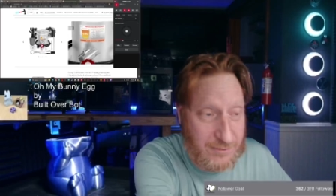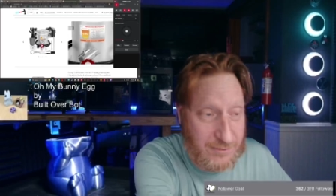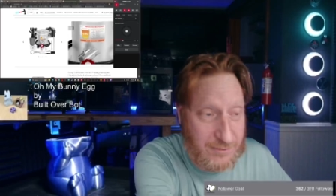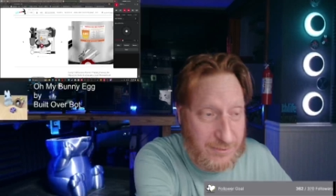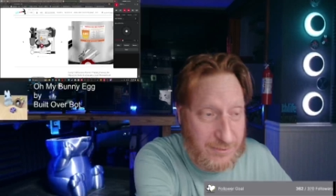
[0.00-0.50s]

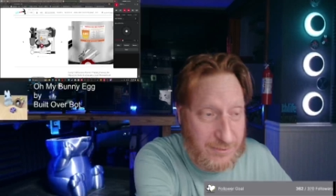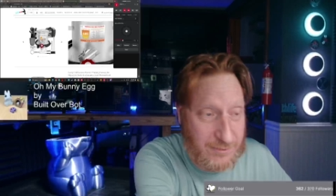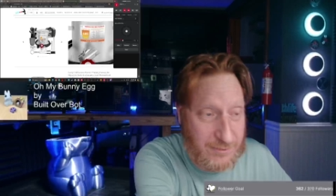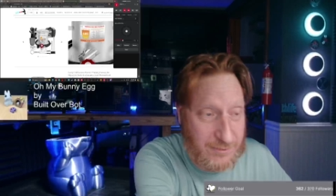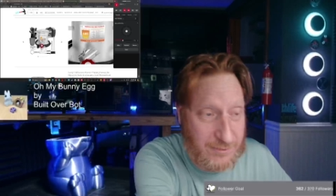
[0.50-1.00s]
You know that?
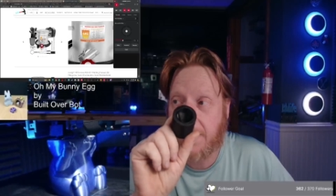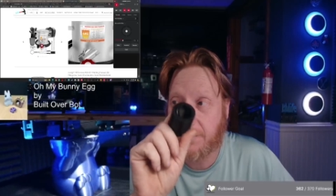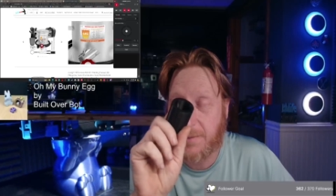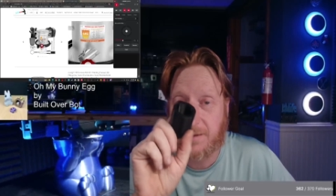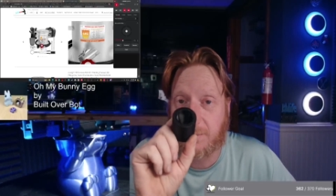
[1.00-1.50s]
We'd probably have
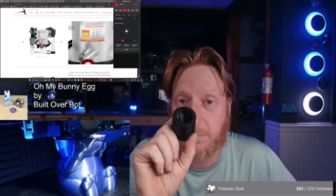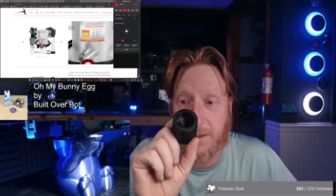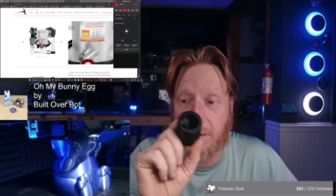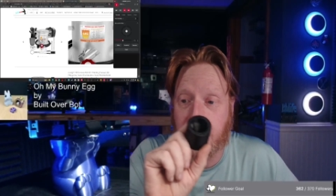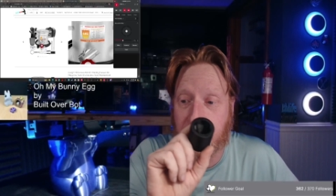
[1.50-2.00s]
to make this bigger.